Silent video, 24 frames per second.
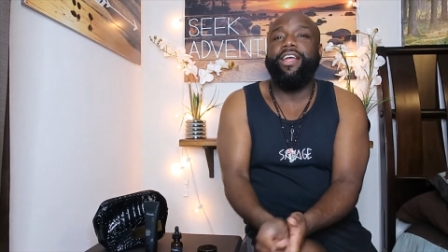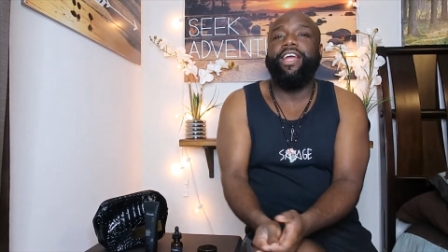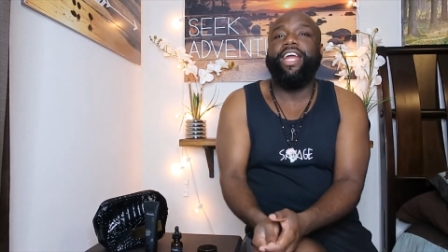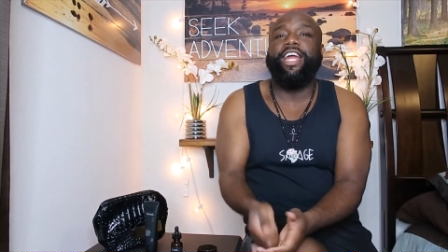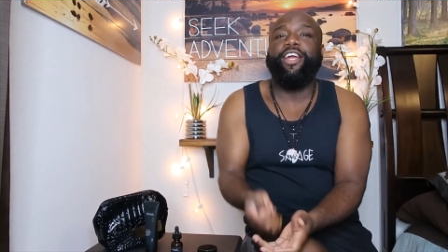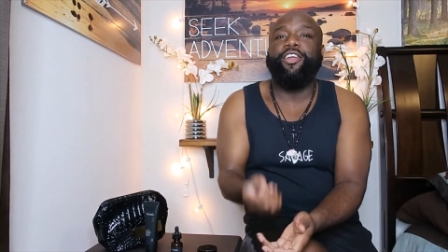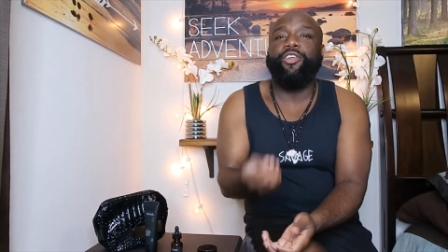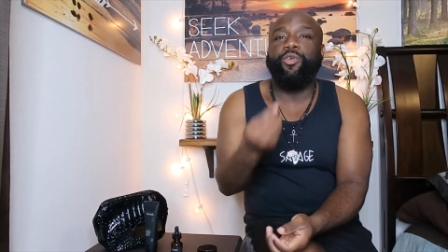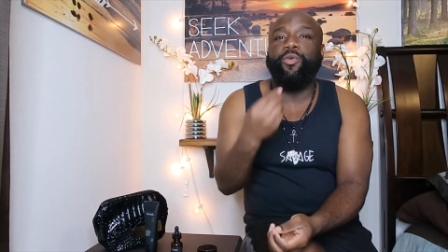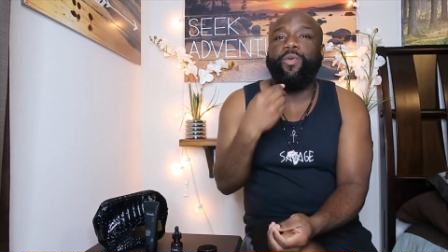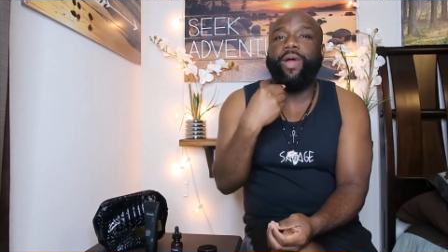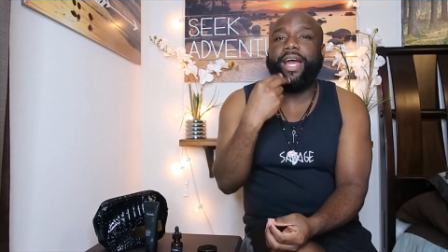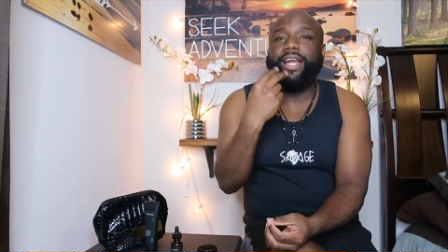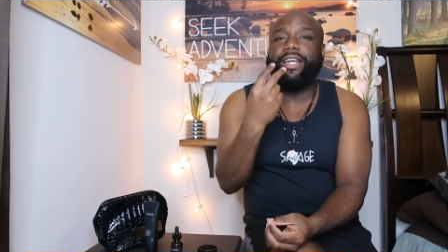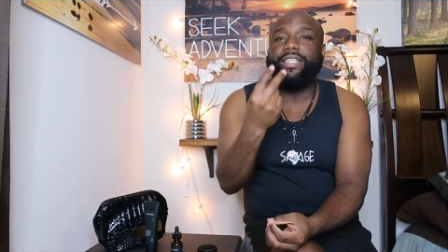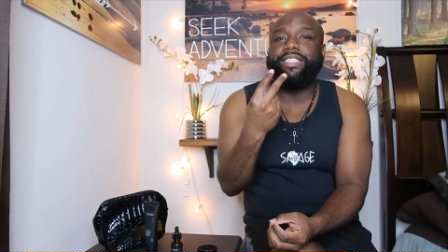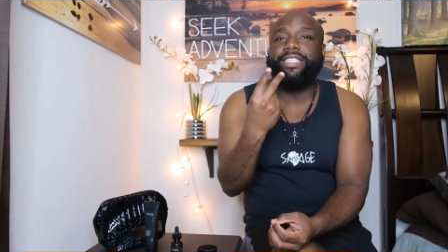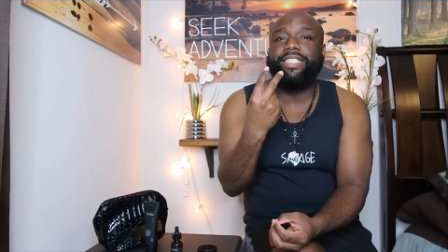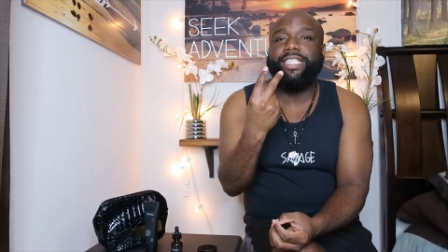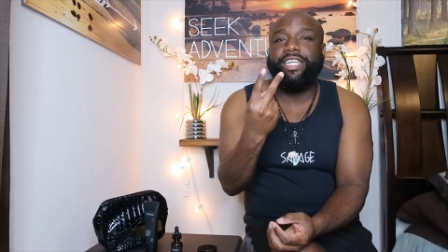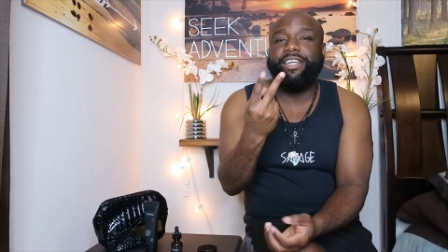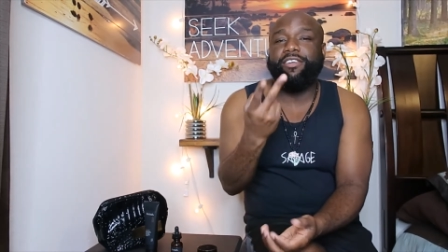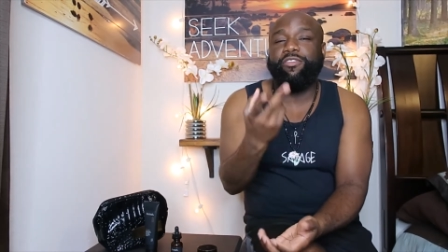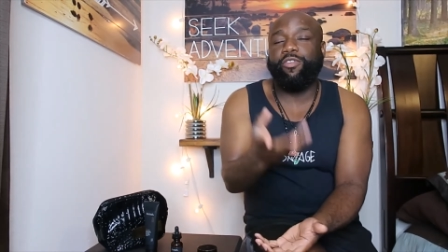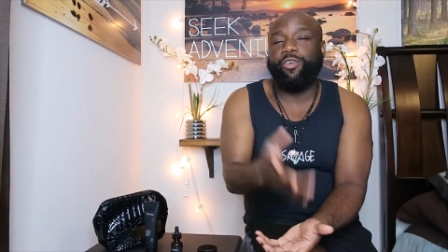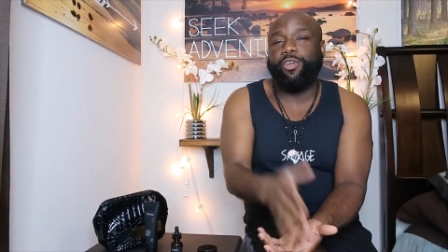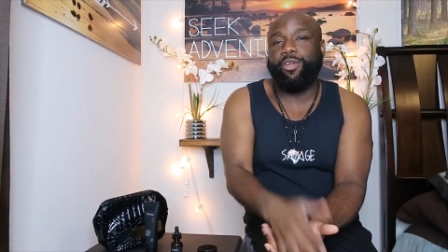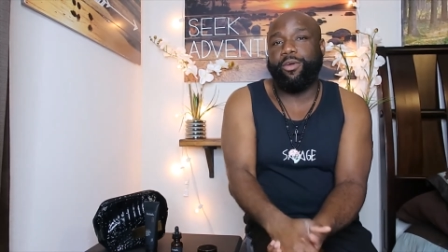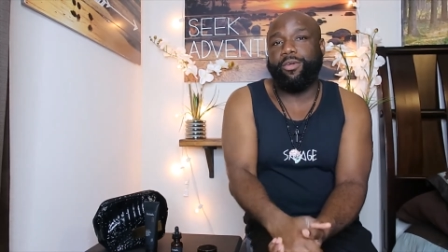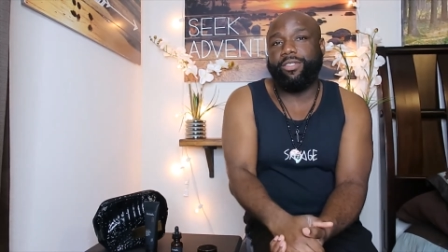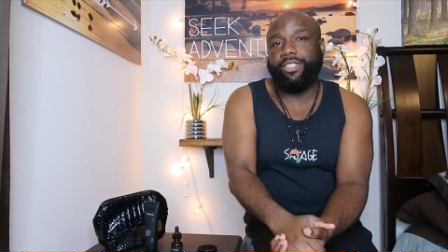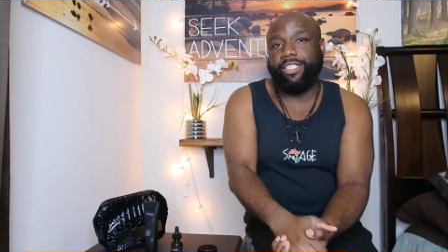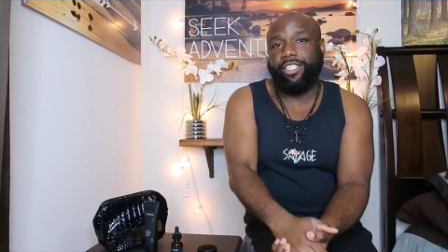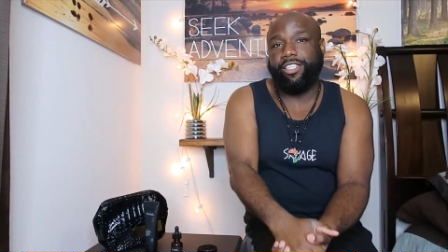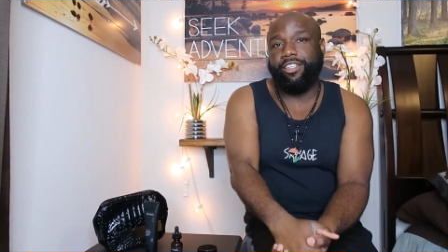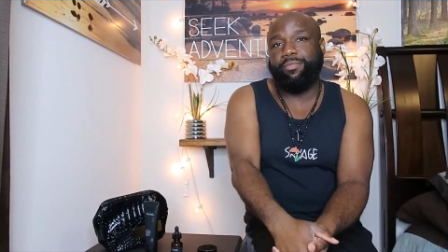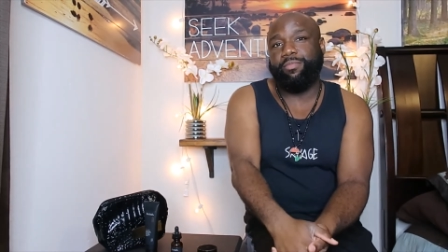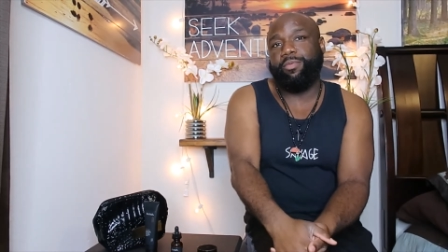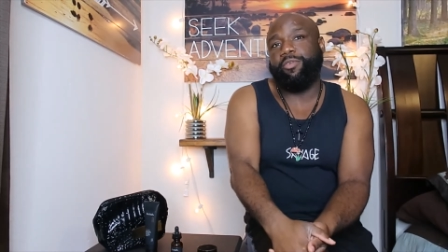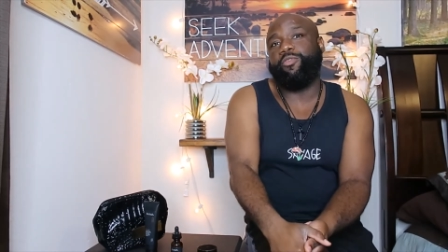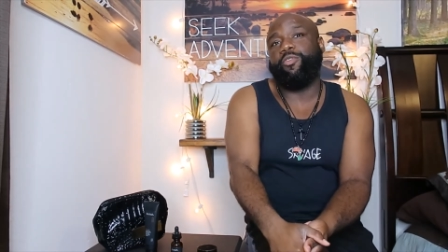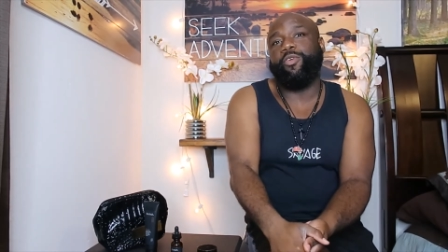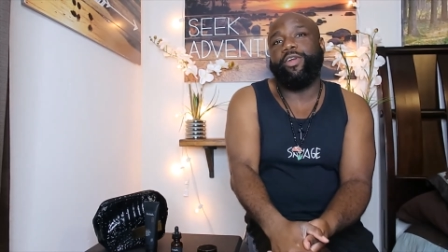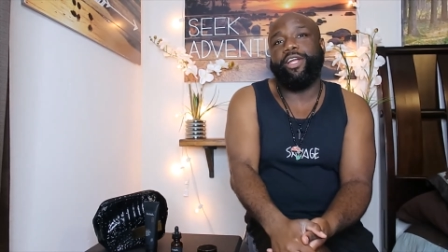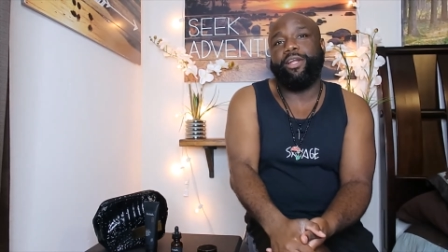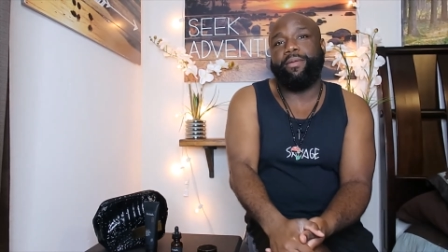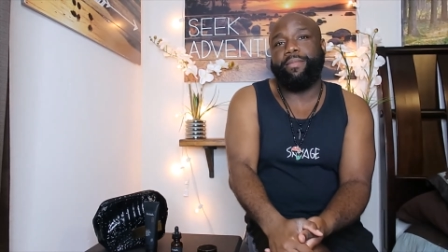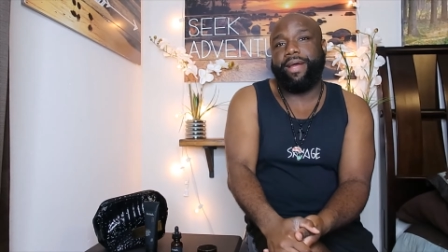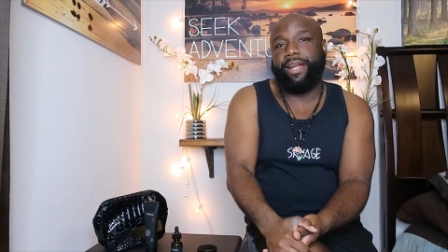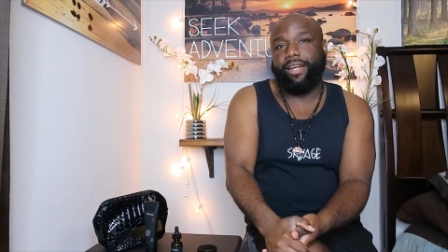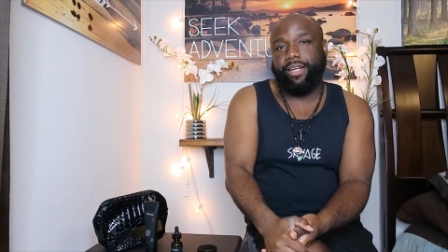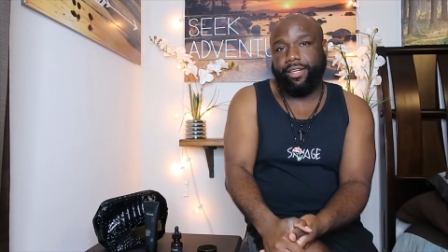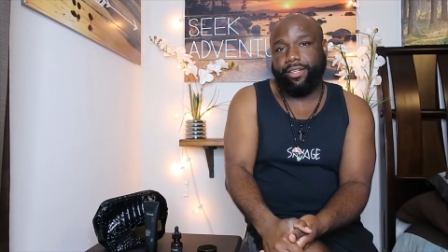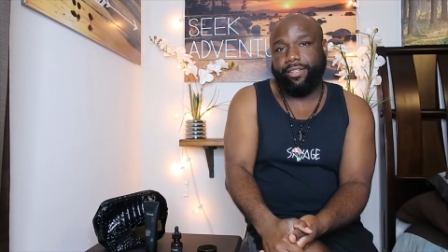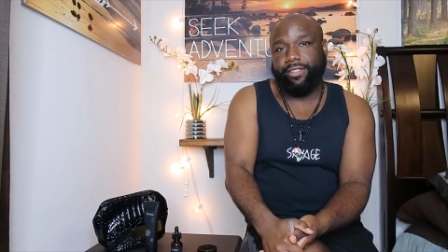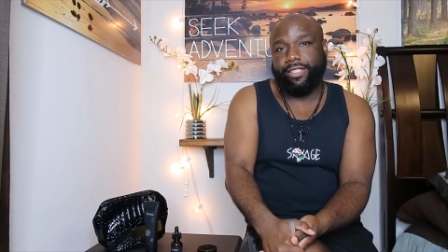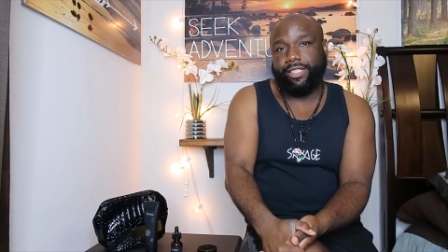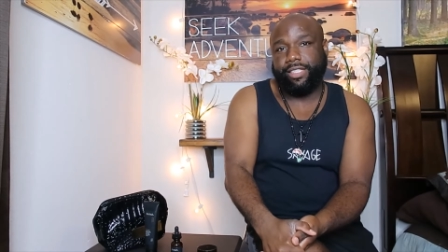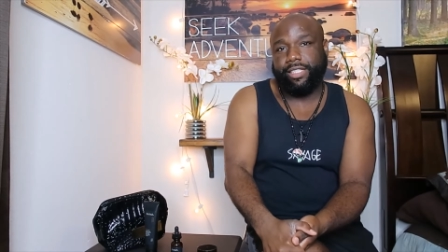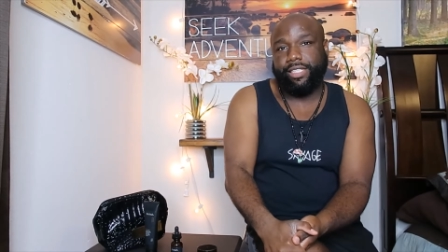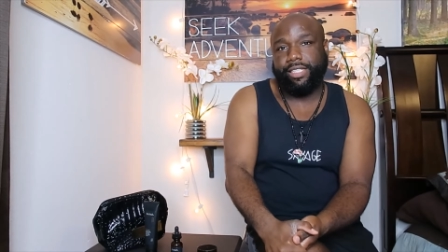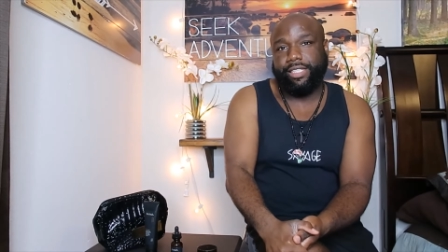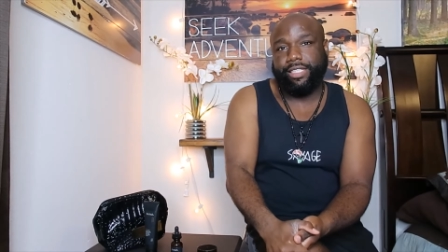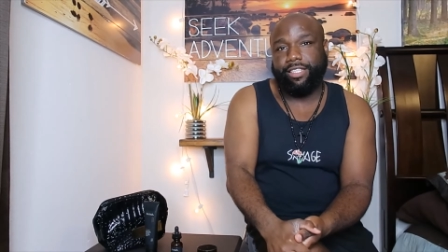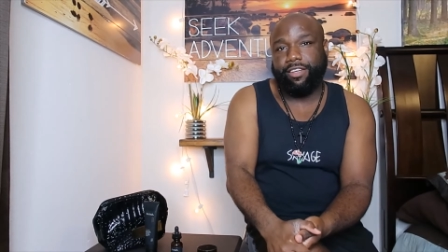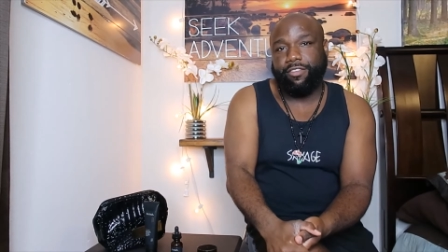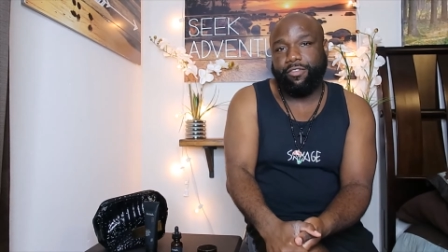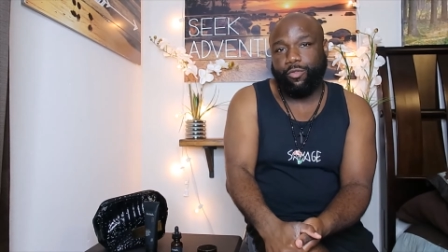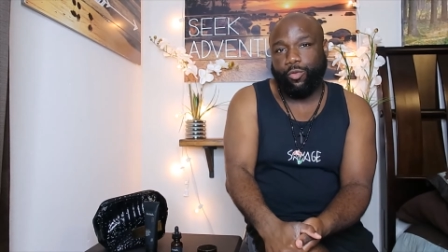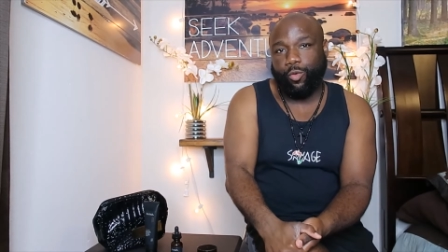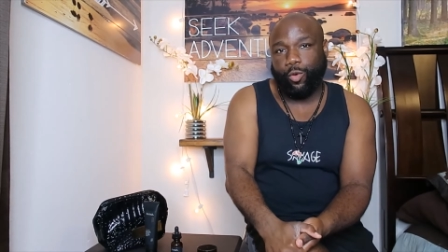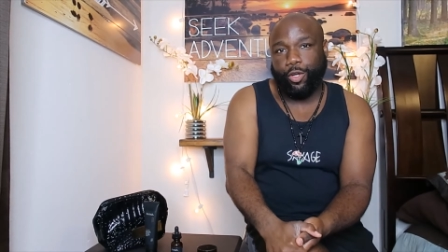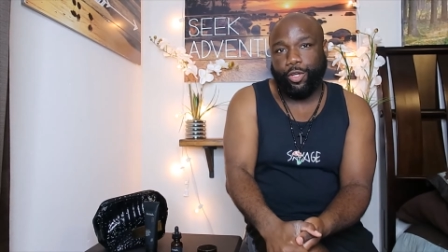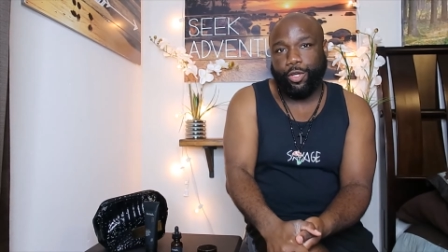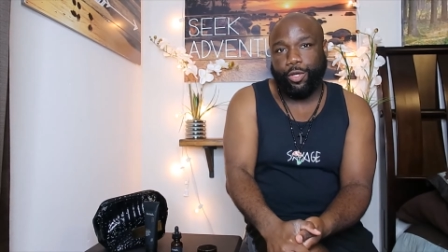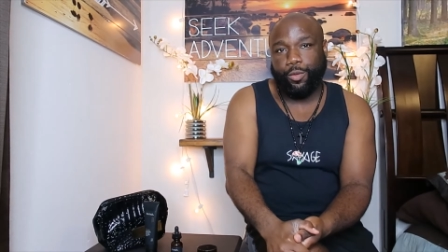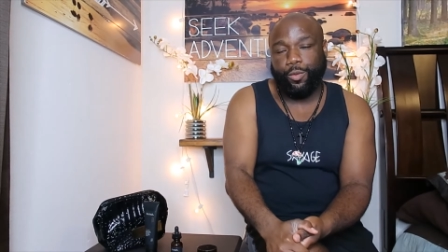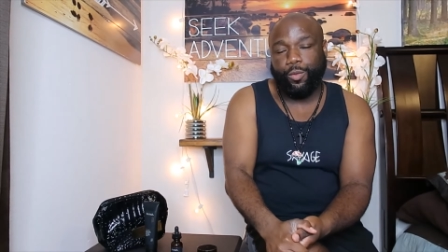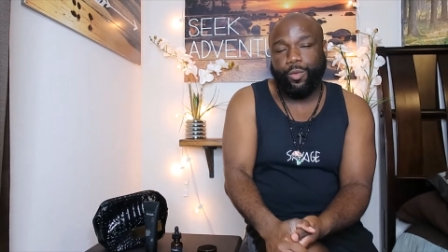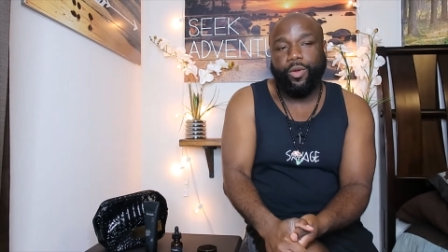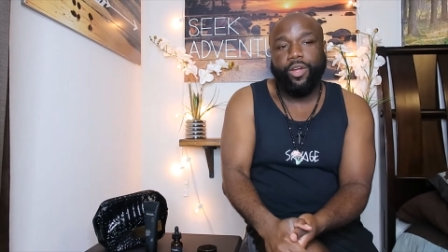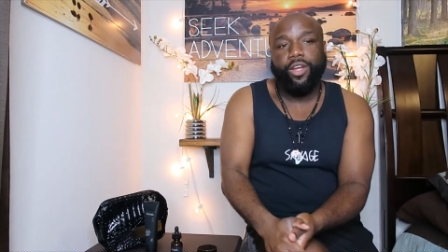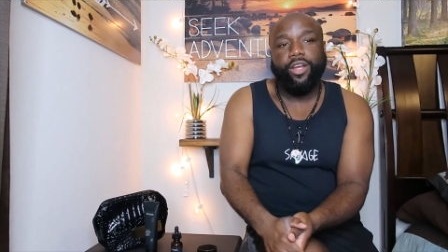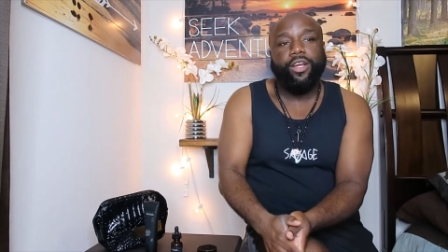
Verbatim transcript: and you got to see it for yourself before anybody else sees it for you